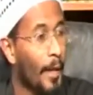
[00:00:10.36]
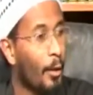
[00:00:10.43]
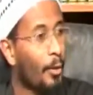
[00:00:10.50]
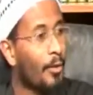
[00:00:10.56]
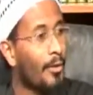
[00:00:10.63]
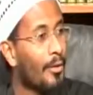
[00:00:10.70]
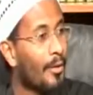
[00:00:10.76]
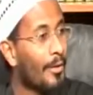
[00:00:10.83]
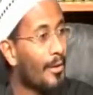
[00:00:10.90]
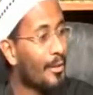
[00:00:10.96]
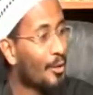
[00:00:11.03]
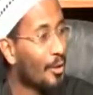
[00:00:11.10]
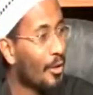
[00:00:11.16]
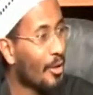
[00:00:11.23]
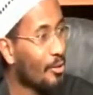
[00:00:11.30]
Now, the
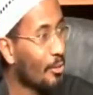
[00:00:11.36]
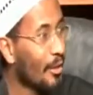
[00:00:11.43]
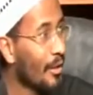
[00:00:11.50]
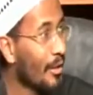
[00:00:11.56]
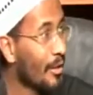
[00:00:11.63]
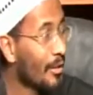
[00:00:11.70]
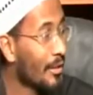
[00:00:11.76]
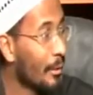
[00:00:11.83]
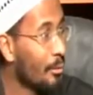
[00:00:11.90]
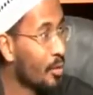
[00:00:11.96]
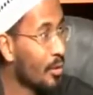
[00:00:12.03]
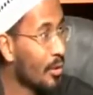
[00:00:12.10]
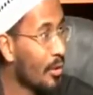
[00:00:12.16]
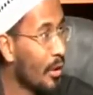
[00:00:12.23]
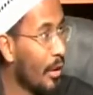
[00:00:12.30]
scholars make an
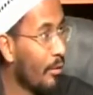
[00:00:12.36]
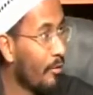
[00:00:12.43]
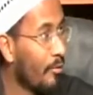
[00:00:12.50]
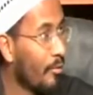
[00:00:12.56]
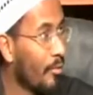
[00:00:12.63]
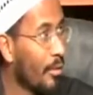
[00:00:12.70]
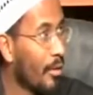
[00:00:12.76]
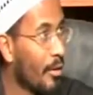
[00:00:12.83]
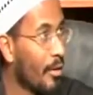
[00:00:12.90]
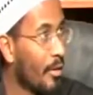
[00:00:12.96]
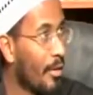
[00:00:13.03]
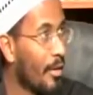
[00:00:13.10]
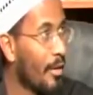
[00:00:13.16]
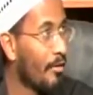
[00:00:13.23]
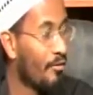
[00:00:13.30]
exception if
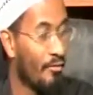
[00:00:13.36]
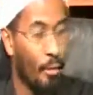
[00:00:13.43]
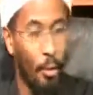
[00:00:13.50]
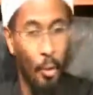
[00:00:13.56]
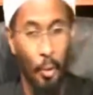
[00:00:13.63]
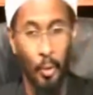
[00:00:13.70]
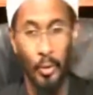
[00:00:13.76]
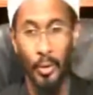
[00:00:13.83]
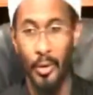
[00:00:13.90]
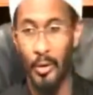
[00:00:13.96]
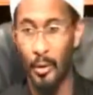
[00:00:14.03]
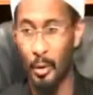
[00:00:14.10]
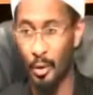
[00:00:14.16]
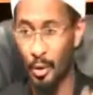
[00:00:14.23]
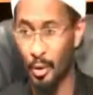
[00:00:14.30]
the
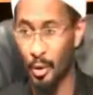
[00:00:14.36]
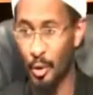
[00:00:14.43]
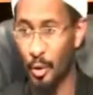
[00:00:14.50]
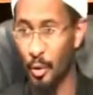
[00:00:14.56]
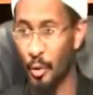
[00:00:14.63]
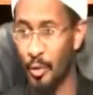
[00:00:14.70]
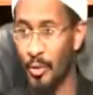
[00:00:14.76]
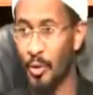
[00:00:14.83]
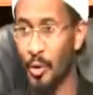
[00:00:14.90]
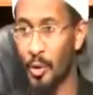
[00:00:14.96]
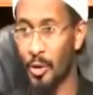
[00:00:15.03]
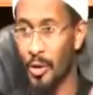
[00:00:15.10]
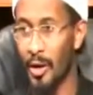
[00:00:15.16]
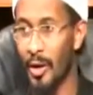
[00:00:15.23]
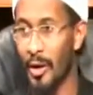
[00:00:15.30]
phone, your suit,
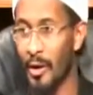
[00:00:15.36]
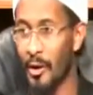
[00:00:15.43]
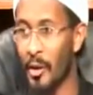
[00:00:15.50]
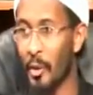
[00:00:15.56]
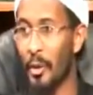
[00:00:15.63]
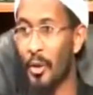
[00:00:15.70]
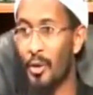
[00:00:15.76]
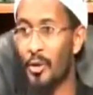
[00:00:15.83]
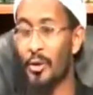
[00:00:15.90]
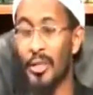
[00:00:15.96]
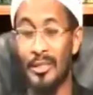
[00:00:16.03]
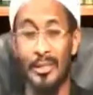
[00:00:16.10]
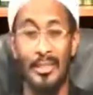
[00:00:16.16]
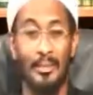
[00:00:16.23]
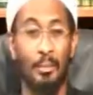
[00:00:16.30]
your car, the way you
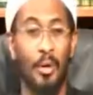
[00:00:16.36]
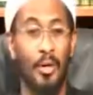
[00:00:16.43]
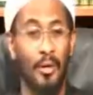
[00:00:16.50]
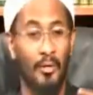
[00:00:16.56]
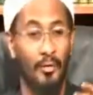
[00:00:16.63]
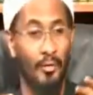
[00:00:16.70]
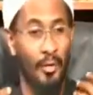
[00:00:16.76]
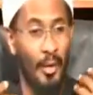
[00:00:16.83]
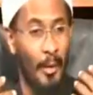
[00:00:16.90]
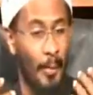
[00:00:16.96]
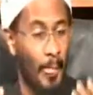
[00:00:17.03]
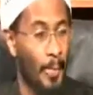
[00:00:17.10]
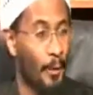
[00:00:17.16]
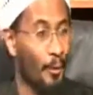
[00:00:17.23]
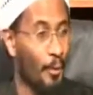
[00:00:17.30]
dress is part of,
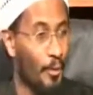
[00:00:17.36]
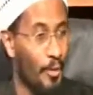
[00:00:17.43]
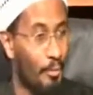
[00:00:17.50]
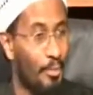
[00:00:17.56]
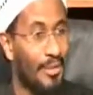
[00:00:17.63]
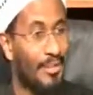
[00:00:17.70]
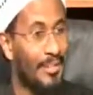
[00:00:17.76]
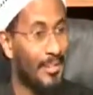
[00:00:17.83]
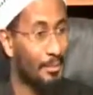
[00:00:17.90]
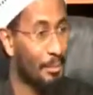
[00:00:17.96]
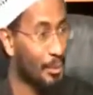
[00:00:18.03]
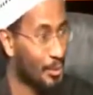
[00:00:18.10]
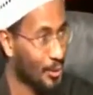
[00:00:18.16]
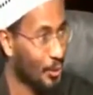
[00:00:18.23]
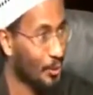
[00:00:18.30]
the business
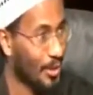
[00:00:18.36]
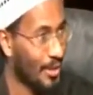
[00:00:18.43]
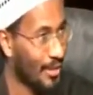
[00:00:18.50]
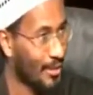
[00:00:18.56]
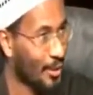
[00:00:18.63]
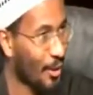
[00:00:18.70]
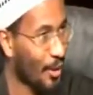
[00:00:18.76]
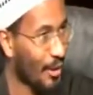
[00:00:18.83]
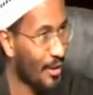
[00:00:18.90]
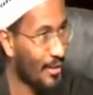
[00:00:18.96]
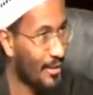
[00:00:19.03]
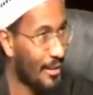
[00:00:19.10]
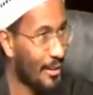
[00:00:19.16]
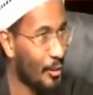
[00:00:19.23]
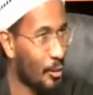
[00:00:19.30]
persona, let's call
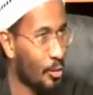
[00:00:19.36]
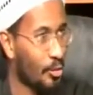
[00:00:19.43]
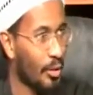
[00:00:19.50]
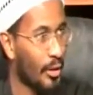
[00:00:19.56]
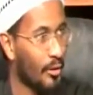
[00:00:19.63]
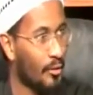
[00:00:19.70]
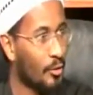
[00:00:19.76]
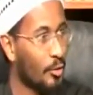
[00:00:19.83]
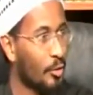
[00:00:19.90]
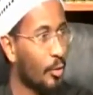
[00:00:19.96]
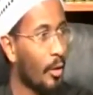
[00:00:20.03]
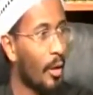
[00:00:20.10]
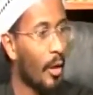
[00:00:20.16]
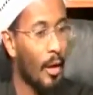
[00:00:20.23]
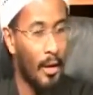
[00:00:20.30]
it. That you're trying
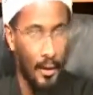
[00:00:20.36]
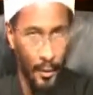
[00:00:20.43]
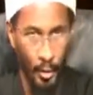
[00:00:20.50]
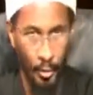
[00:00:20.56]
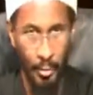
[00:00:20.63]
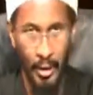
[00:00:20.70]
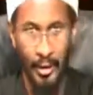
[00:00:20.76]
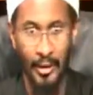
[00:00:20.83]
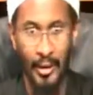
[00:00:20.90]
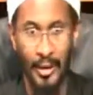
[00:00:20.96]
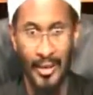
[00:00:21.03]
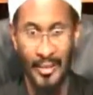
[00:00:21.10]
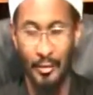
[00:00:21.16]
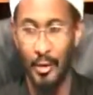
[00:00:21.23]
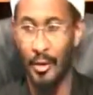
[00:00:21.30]
to, make
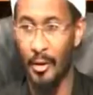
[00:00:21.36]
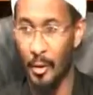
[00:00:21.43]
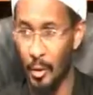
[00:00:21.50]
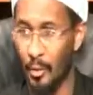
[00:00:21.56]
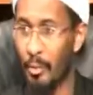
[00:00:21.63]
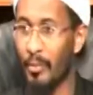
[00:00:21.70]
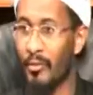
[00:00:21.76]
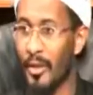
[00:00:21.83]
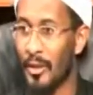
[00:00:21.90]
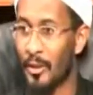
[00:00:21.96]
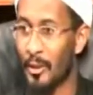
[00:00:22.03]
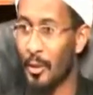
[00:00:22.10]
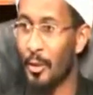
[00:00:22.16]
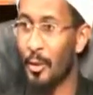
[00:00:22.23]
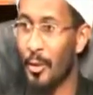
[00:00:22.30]
clients feel that you're a
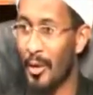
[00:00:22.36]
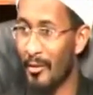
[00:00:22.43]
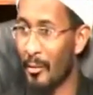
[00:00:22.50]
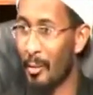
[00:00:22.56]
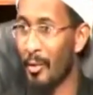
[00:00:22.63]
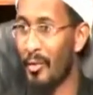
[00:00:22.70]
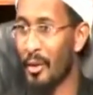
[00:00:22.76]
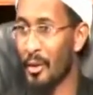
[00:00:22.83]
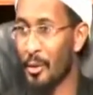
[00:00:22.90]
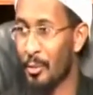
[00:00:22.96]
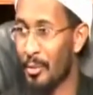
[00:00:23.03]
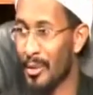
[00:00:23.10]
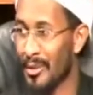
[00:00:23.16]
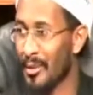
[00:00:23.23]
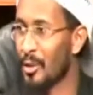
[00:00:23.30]
professional, you have a professional
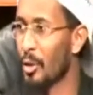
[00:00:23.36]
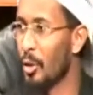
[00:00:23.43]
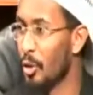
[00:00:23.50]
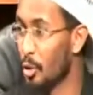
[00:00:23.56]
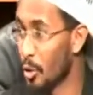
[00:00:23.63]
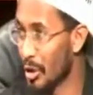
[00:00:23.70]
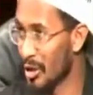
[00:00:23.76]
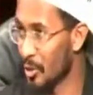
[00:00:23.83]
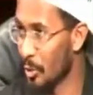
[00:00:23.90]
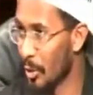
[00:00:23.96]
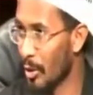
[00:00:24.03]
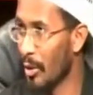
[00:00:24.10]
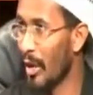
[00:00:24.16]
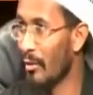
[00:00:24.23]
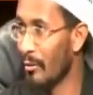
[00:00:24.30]
business, so you dress
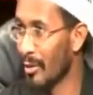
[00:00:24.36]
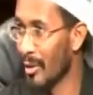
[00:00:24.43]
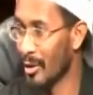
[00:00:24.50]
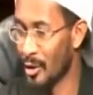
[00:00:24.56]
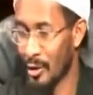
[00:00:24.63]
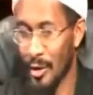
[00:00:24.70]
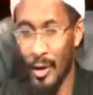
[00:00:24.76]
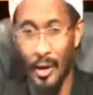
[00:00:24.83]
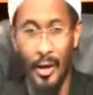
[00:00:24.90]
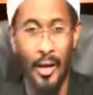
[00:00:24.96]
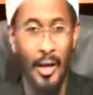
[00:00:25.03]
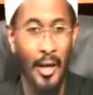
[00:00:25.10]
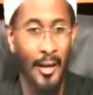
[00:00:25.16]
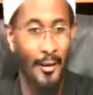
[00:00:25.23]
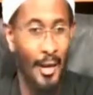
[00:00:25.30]
well, you have a nice car,
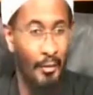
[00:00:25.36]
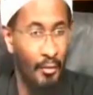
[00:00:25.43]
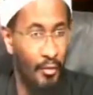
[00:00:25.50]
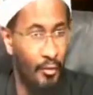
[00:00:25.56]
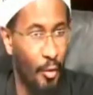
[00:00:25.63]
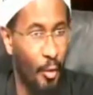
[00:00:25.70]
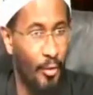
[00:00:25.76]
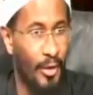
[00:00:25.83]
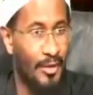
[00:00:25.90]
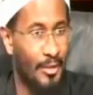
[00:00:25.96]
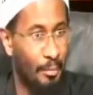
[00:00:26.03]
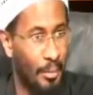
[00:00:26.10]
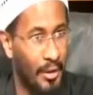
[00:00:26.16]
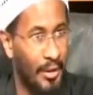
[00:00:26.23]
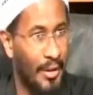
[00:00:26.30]
and you have a phone that's
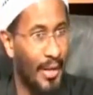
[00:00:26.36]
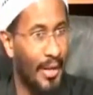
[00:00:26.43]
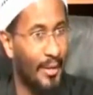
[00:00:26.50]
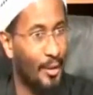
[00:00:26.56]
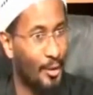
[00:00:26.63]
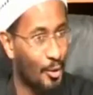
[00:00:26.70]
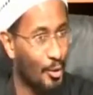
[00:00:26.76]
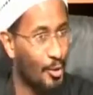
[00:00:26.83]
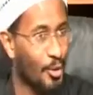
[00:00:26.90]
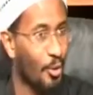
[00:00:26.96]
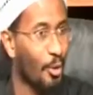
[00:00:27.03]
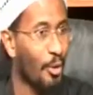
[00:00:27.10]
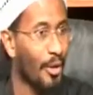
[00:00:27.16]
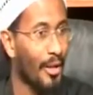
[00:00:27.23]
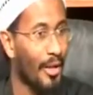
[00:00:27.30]
a PDA that shows
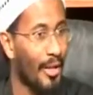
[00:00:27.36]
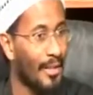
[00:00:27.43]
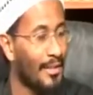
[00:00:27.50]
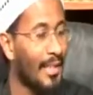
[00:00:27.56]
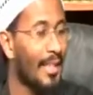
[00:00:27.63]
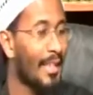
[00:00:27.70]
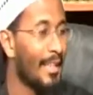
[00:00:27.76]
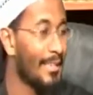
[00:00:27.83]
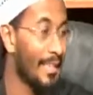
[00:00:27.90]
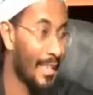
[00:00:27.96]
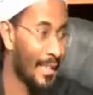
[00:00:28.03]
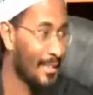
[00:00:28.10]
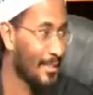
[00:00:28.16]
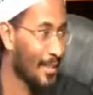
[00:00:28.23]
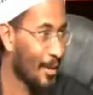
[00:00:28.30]
you're organized. They say
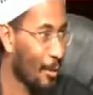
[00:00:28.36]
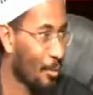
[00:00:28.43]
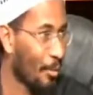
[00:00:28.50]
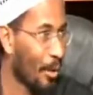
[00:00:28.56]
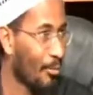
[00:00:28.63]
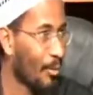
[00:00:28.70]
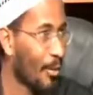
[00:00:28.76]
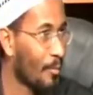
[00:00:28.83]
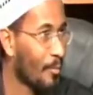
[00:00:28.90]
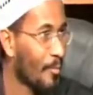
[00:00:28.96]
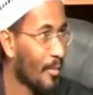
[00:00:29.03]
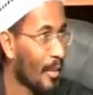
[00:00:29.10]
that's not a problem.